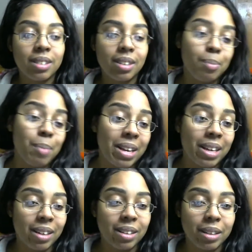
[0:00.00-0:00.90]
couldn't make
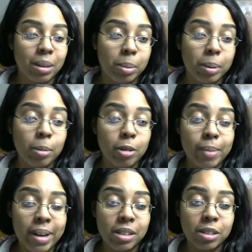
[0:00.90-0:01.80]
it a little bit more
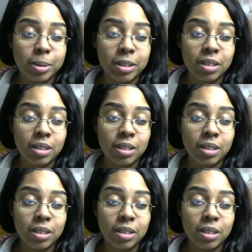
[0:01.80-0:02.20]
manageable.